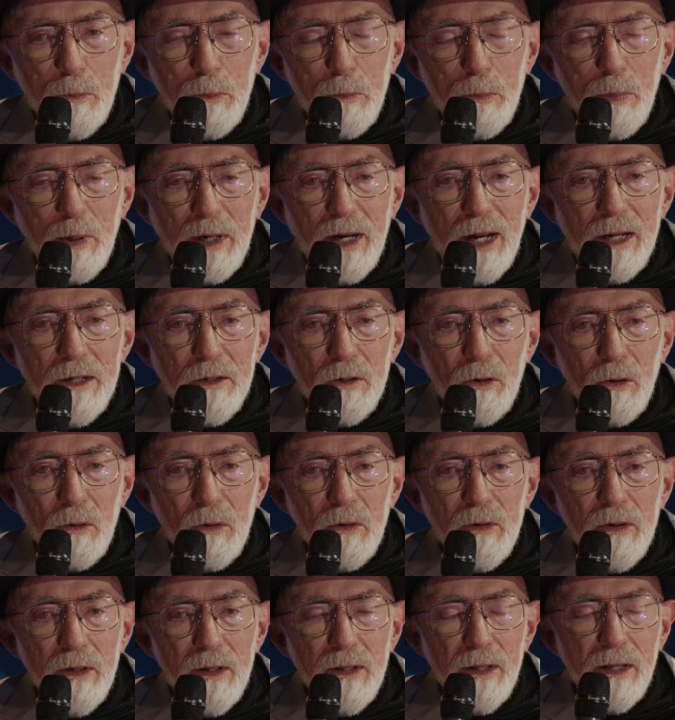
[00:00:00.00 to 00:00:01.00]
But I don't.
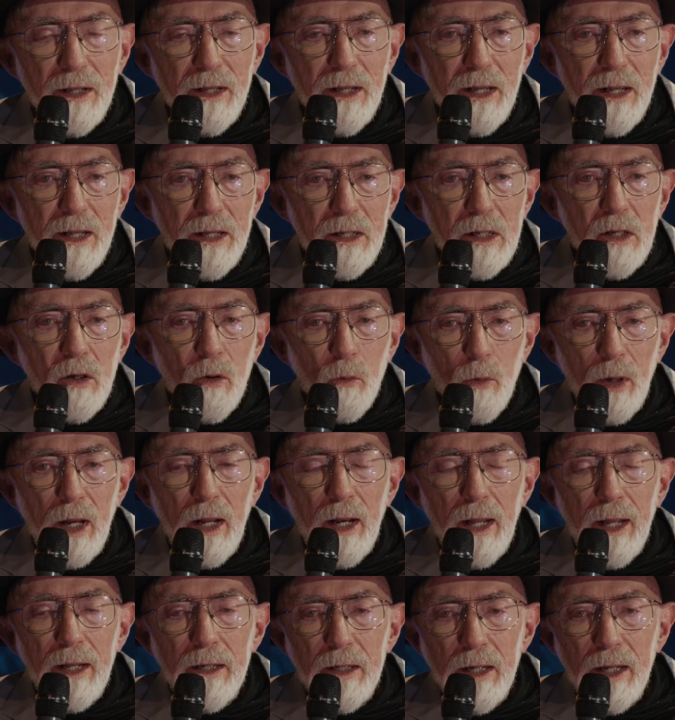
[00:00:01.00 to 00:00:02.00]
Well,
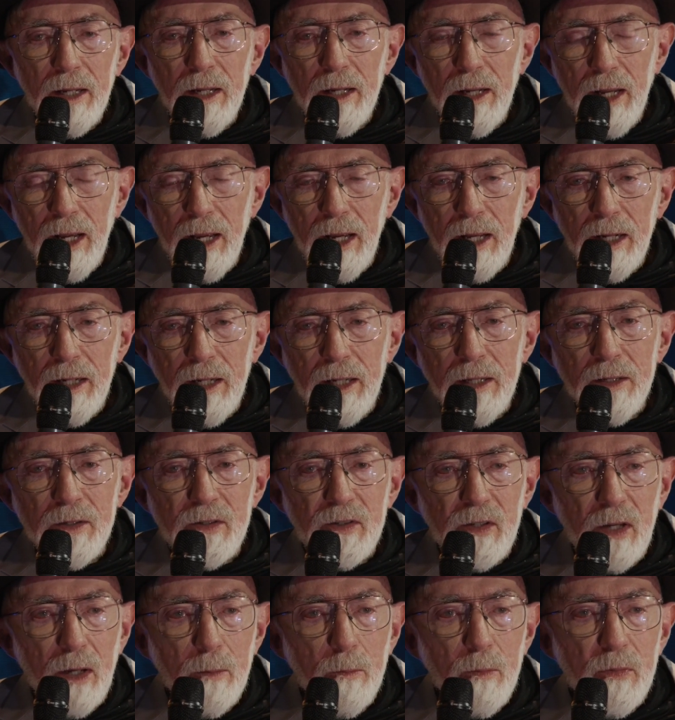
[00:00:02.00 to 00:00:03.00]
and in
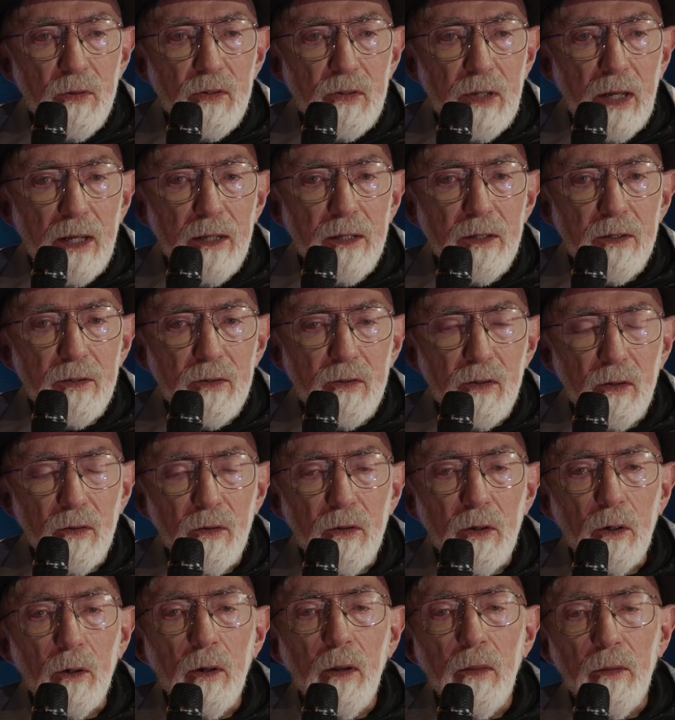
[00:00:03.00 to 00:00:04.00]
some sense,
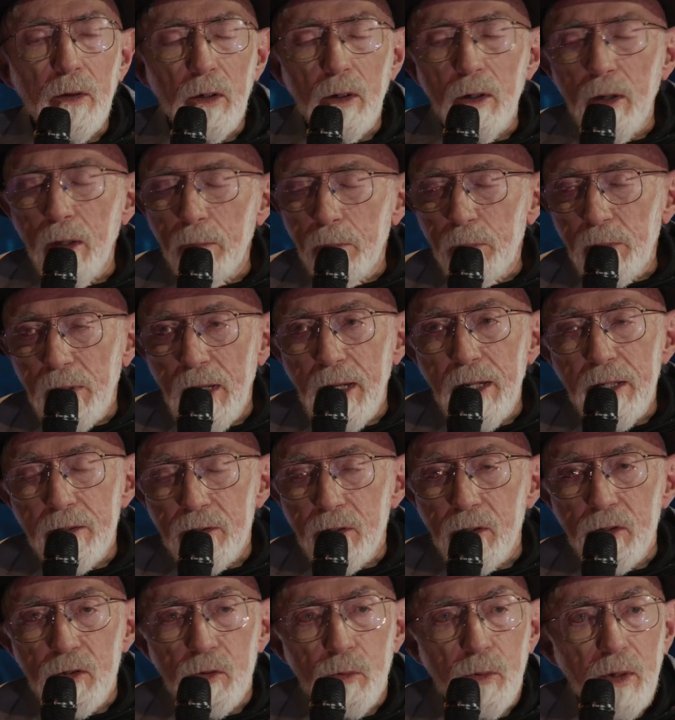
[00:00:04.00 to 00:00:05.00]
there are
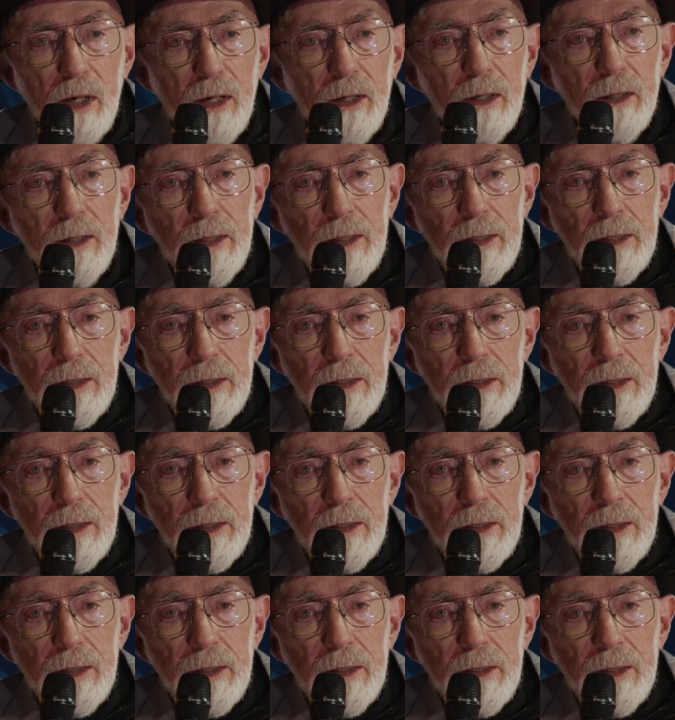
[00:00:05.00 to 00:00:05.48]
places where